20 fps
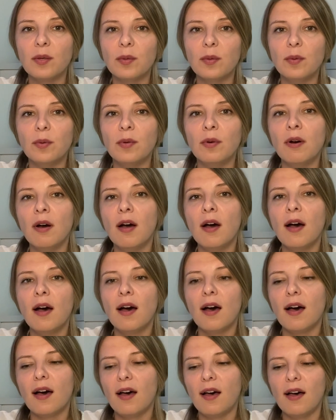who
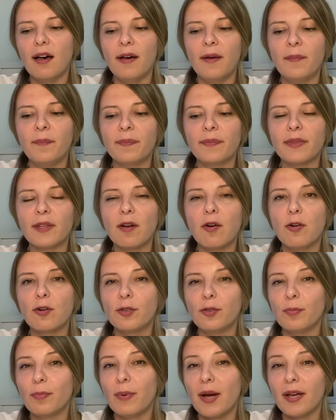
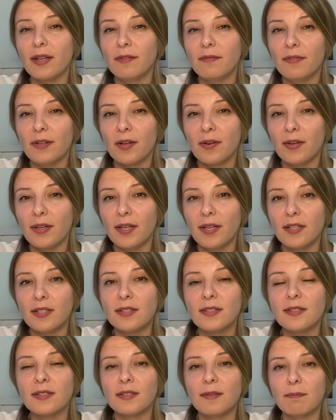occupied
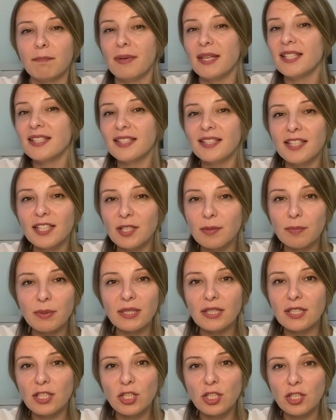various business
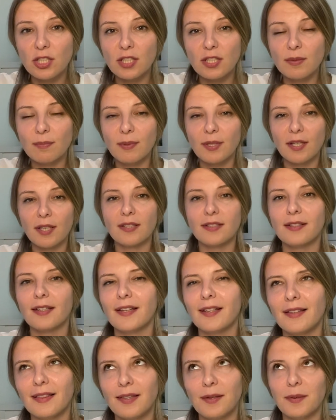positions, because
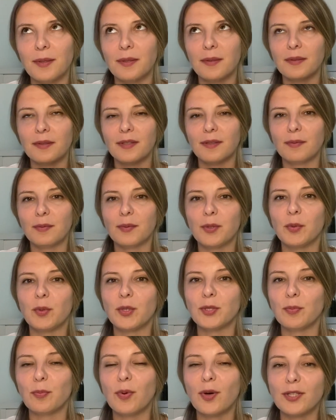like there were, it
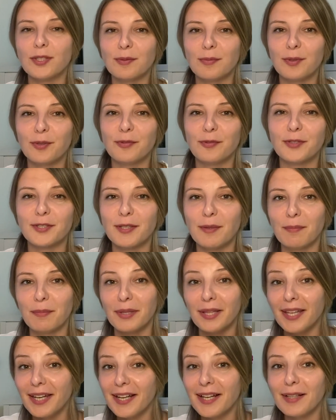was impossible for some
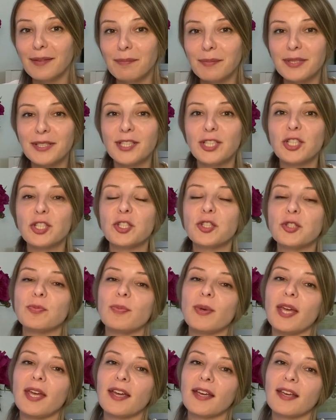political positions
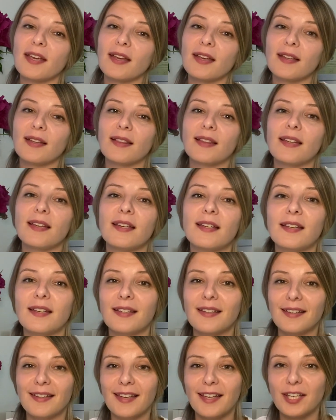back in
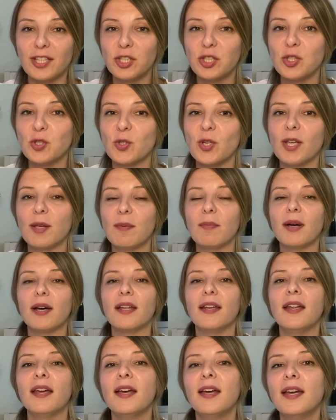the history,
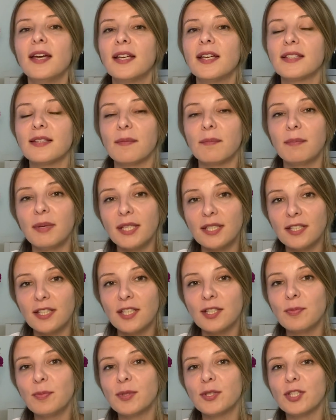but some
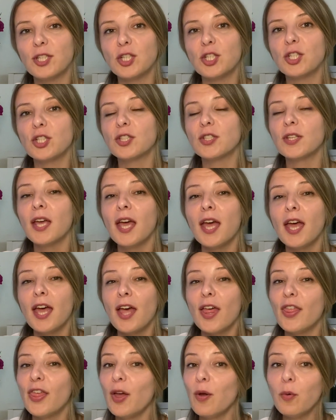business positions.
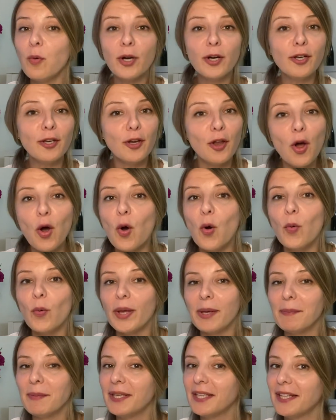There were no
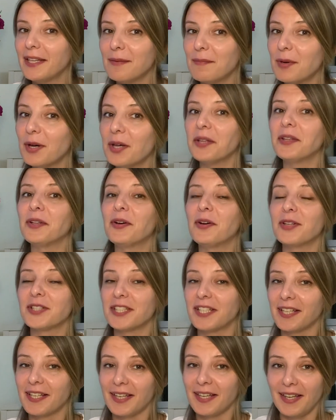women among
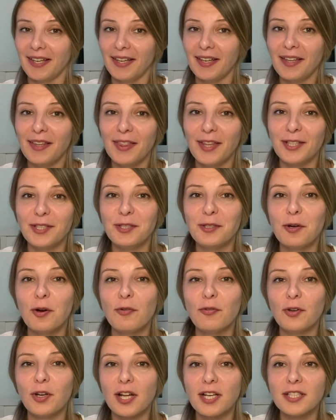Kozaki that you
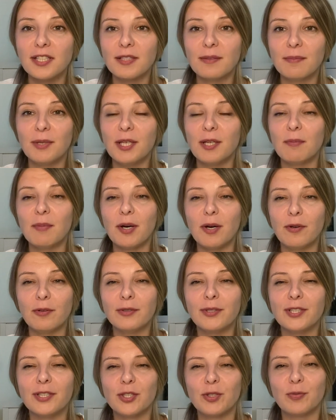often ask me
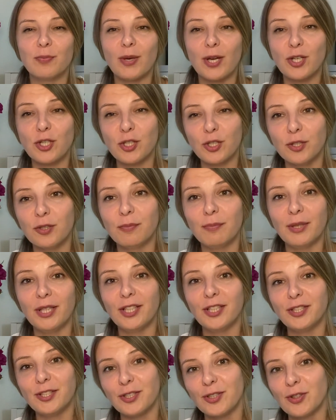about, a special
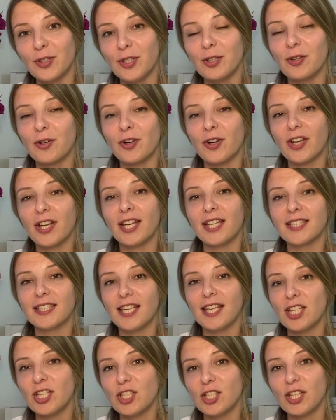military
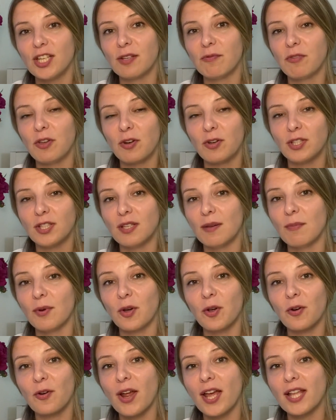organization, a very
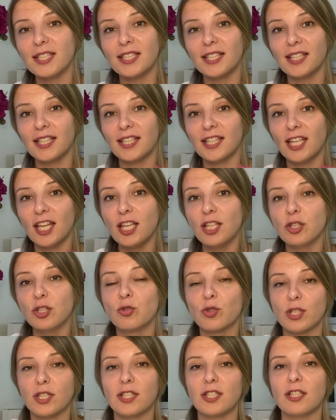democratic and
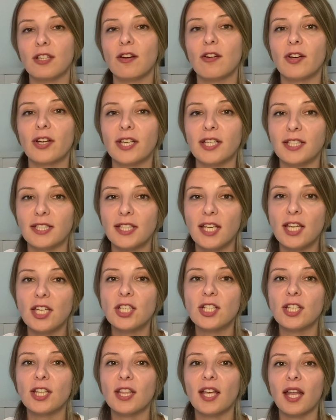interesting
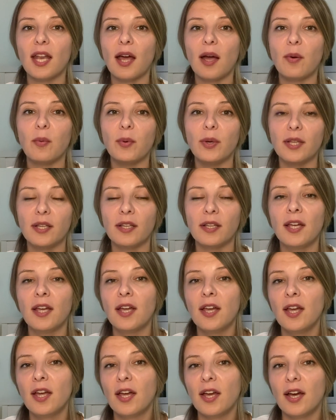organization that I will
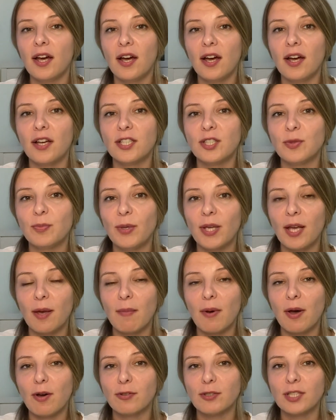speak
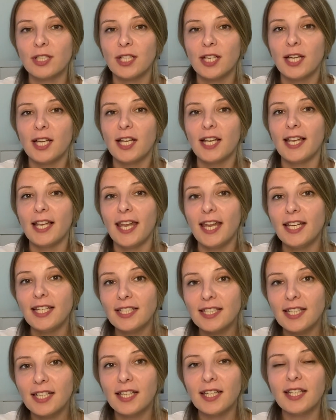about
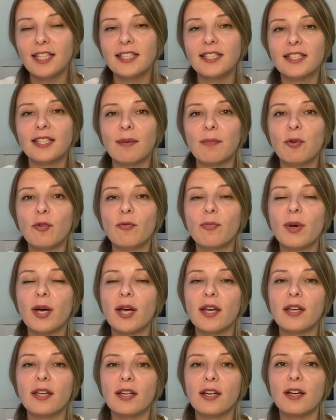later in some of
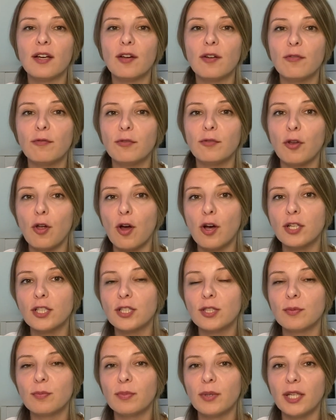my
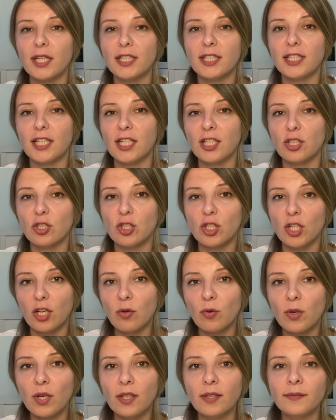vlogs. But in
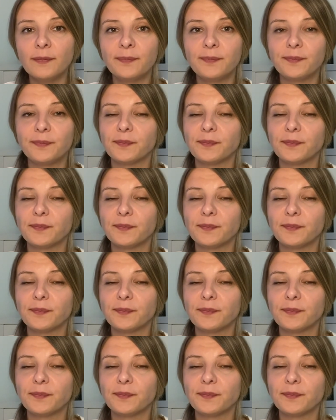general,